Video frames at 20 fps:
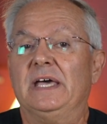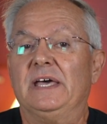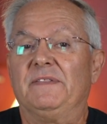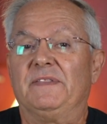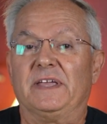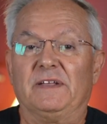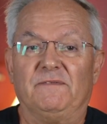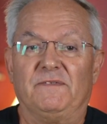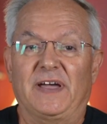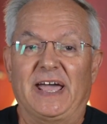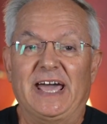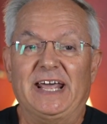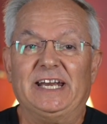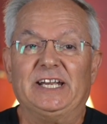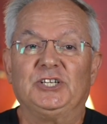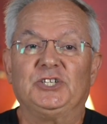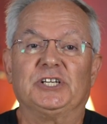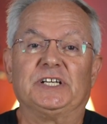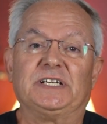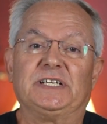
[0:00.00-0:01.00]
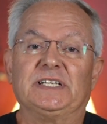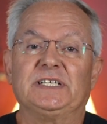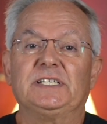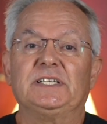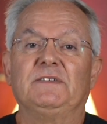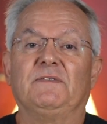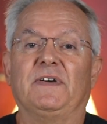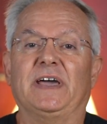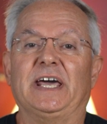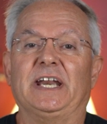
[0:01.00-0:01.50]
The advantage and
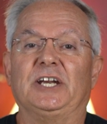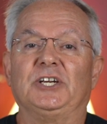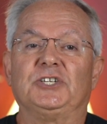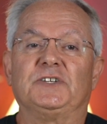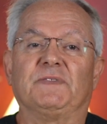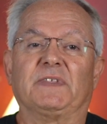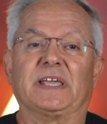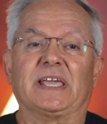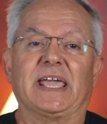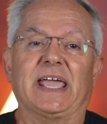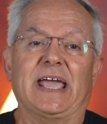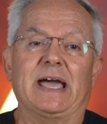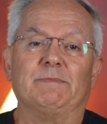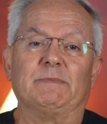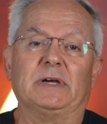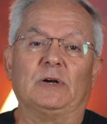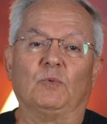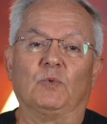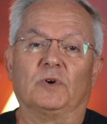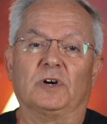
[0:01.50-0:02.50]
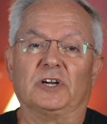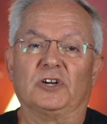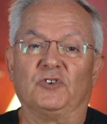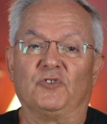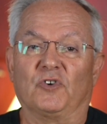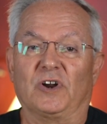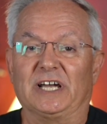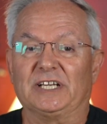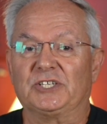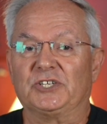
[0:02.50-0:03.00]
disadvantage of the Gambit were
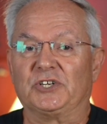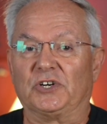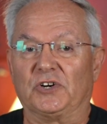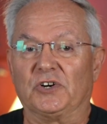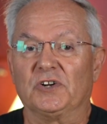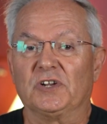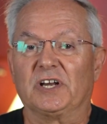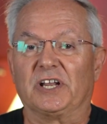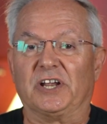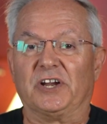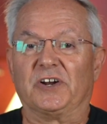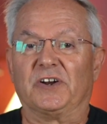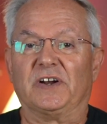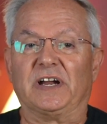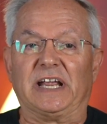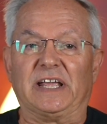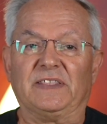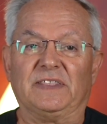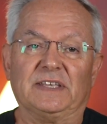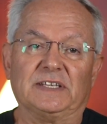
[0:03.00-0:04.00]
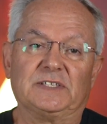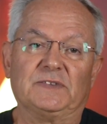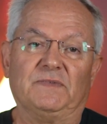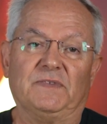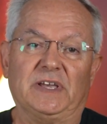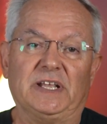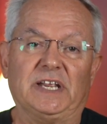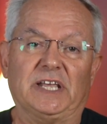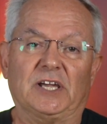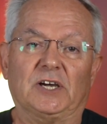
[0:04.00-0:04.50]
addressed earlier in this
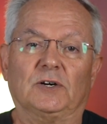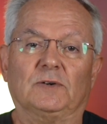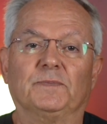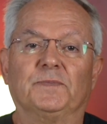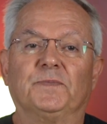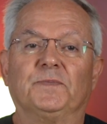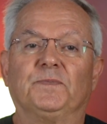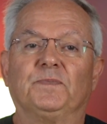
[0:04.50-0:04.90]
video.